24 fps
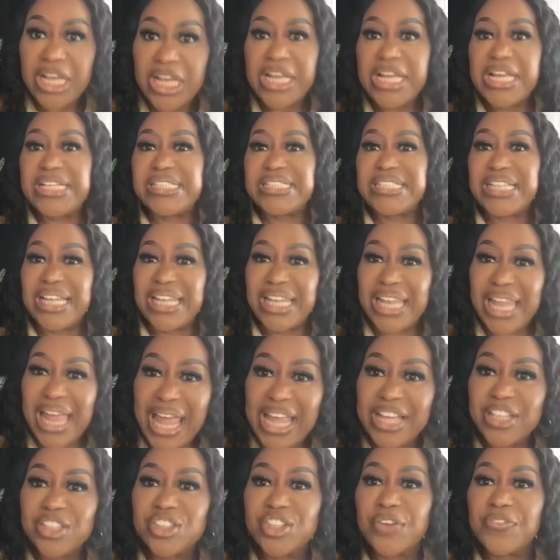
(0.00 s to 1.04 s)
his
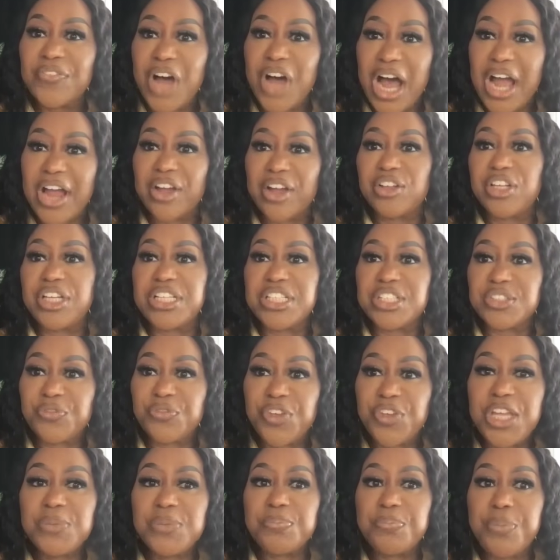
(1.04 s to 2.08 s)
legs of iron, his
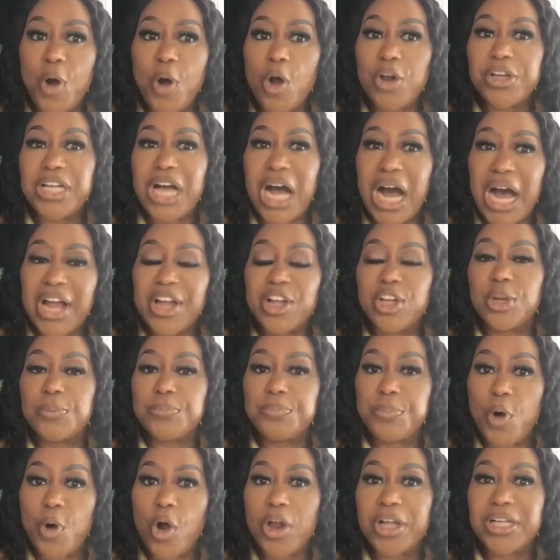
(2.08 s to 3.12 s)
feet part iron
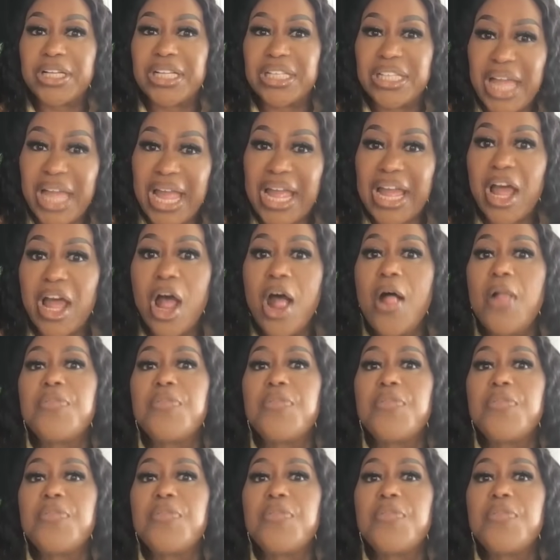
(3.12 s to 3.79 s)
and part clay.